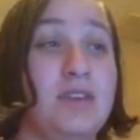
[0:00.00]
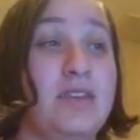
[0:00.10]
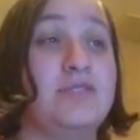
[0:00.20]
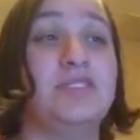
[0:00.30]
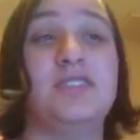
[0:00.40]

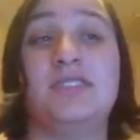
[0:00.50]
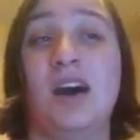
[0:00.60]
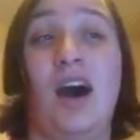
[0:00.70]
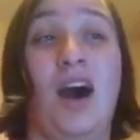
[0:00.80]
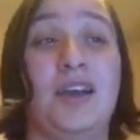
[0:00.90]
There's a
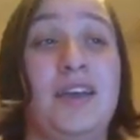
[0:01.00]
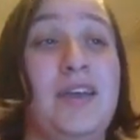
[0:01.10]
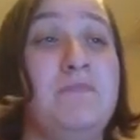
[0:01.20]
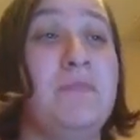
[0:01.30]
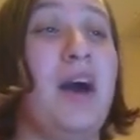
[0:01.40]
song
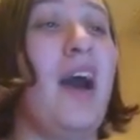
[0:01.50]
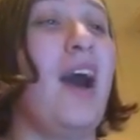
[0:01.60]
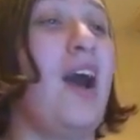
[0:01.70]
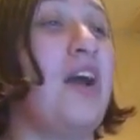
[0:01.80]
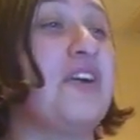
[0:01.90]
in my
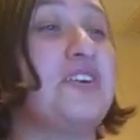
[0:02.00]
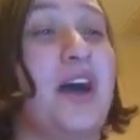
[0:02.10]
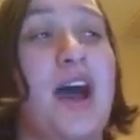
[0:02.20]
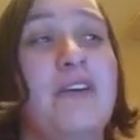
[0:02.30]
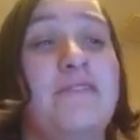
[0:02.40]
heart,
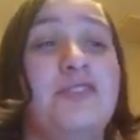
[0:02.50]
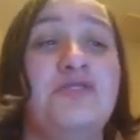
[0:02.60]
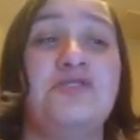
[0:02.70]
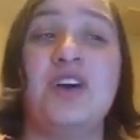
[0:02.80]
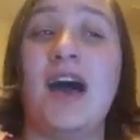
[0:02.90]
I
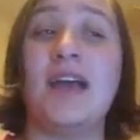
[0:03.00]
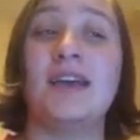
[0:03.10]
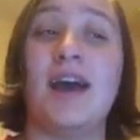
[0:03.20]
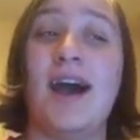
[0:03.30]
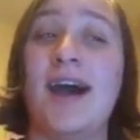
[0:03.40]
feel
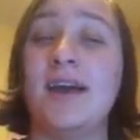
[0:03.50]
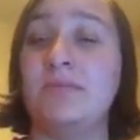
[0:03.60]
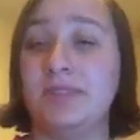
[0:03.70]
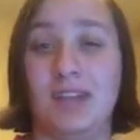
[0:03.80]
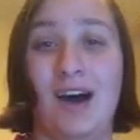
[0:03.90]
like I
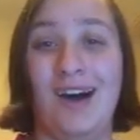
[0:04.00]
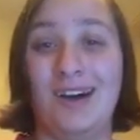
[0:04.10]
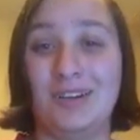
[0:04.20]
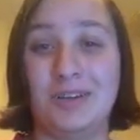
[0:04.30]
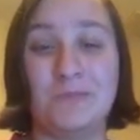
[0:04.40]

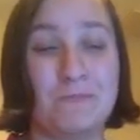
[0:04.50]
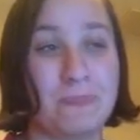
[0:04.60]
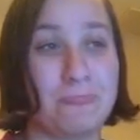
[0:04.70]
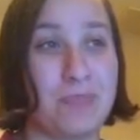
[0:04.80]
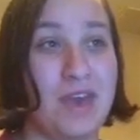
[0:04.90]
belong.
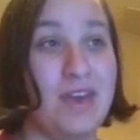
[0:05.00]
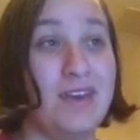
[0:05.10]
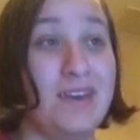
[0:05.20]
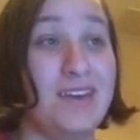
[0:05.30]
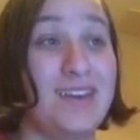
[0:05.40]

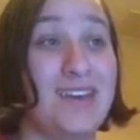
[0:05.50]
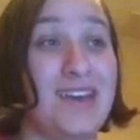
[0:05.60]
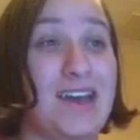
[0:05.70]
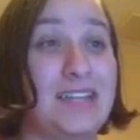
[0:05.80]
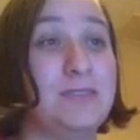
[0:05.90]

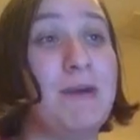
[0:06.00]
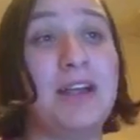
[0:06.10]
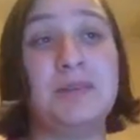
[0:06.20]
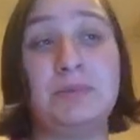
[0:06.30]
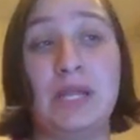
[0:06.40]
It's a
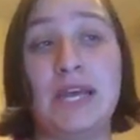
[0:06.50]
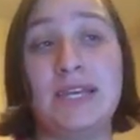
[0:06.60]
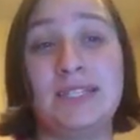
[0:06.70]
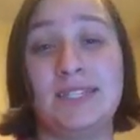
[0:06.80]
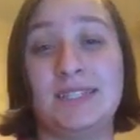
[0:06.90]
better
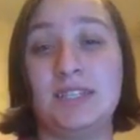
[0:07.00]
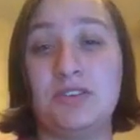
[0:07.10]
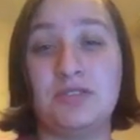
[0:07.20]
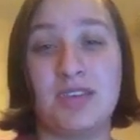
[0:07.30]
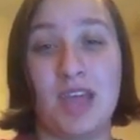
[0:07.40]
place since
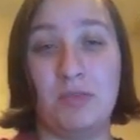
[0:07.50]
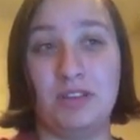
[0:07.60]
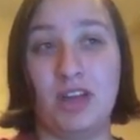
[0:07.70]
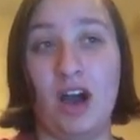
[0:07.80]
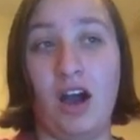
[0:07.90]
you came
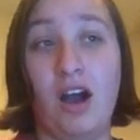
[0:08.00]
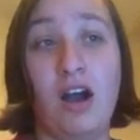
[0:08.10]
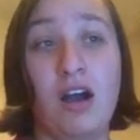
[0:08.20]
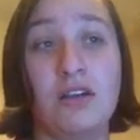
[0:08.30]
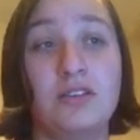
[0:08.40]

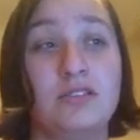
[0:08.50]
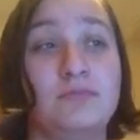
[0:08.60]
along.